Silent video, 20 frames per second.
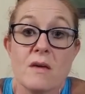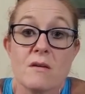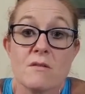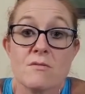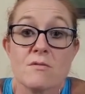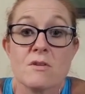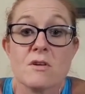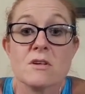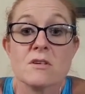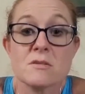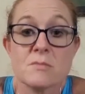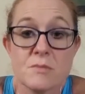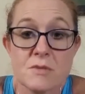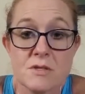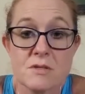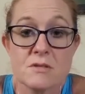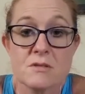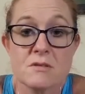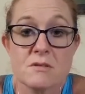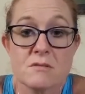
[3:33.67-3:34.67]
of
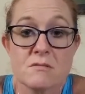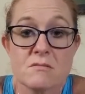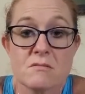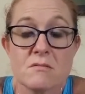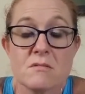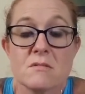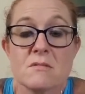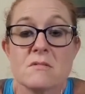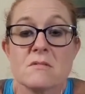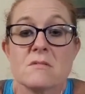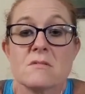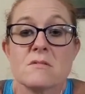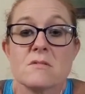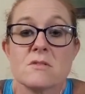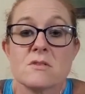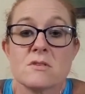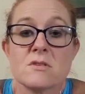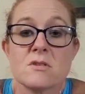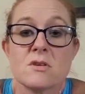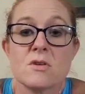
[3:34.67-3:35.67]
Christmas.
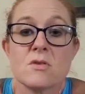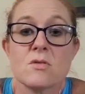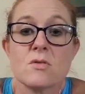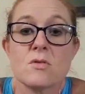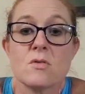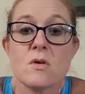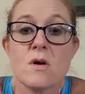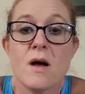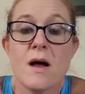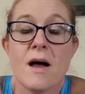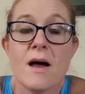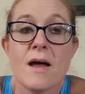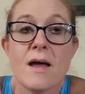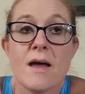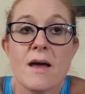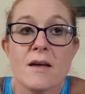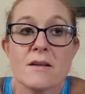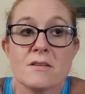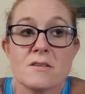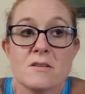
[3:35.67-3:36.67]
So I had